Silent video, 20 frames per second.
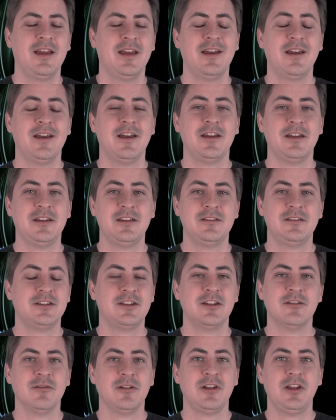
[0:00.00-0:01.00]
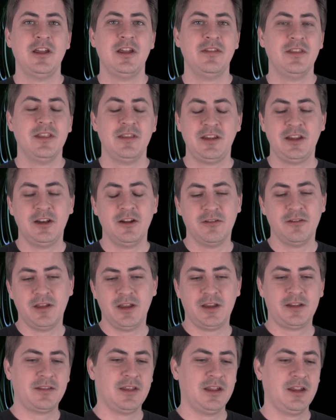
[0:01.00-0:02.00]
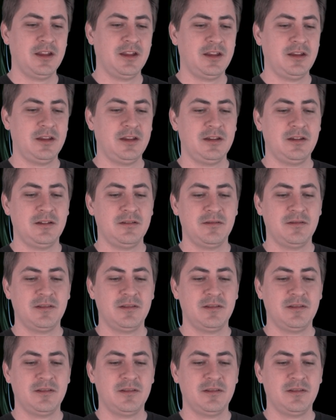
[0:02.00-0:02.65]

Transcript: And you know, like they